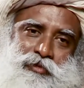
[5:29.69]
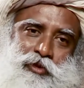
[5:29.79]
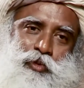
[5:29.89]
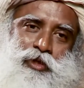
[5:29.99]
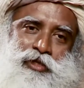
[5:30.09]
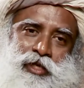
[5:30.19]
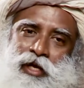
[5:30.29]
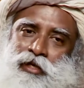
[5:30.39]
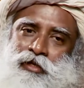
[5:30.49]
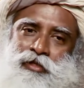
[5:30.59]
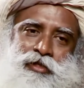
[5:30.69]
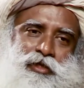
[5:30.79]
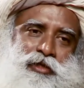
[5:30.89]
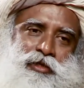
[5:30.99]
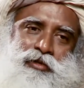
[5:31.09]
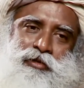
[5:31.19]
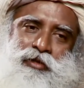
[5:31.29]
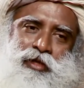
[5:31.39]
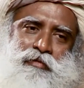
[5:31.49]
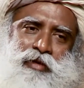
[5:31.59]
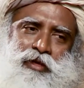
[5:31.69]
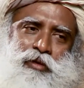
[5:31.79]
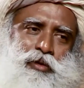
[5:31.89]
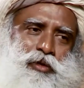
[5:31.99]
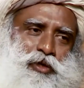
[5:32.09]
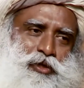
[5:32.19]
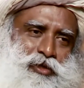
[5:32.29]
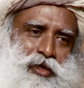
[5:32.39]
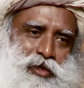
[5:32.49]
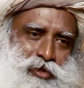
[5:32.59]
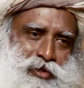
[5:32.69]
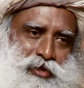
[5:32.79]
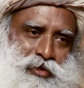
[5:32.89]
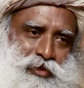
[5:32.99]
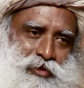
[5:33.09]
towards that is a very onerous task.